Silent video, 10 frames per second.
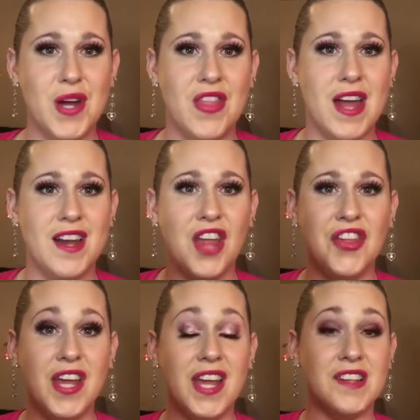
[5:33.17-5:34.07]
that
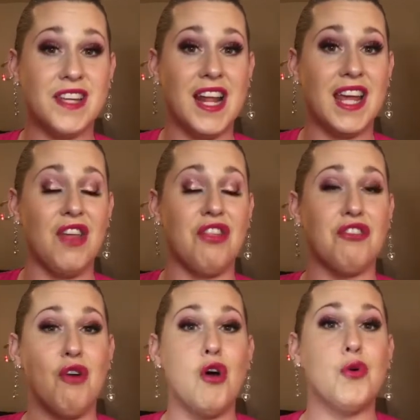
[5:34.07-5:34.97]
nothing is going to get
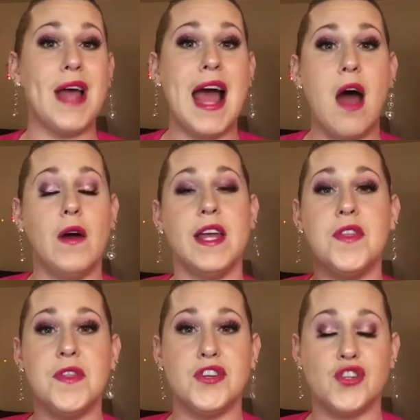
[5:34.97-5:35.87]
thrown out
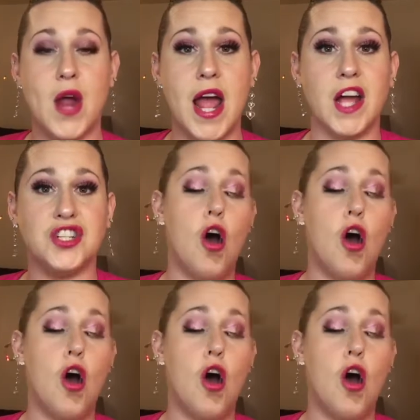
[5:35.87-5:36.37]
in the trash.